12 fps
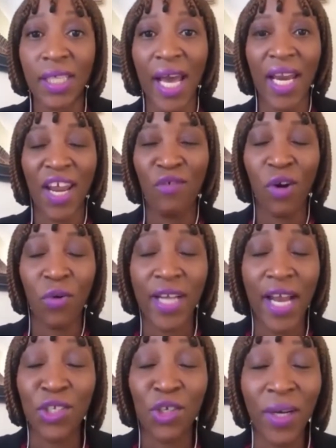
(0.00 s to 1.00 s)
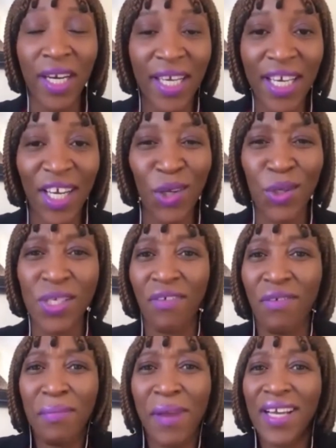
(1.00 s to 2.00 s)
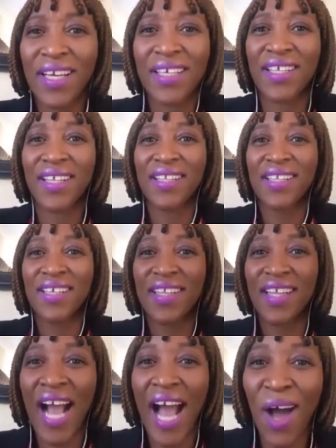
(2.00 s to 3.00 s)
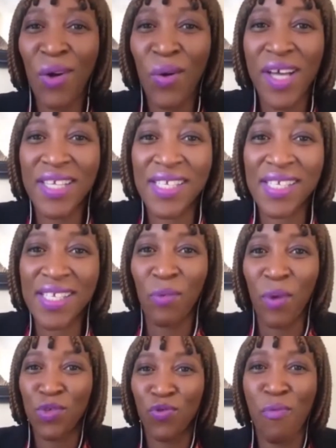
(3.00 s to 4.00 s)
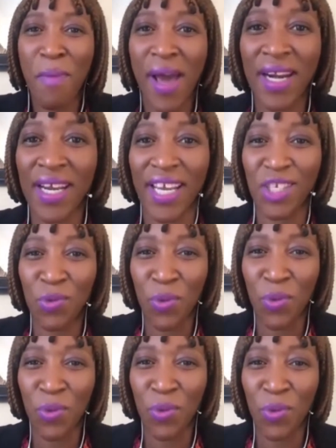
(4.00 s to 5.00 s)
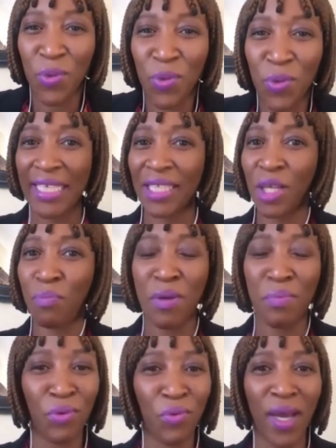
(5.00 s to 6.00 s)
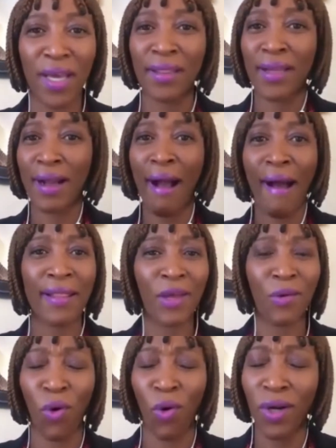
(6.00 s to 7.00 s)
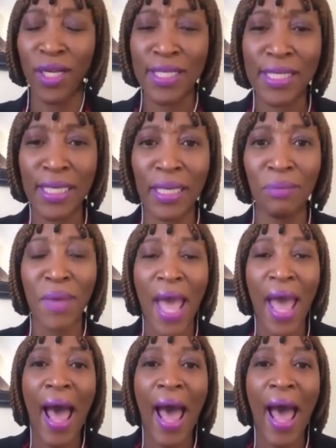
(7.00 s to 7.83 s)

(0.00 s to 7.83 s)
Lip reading: And everyone was like, do you want to kill yourself? I'm like, the car was vumaring. It was agreeing. The people were in the car. They were all asleep.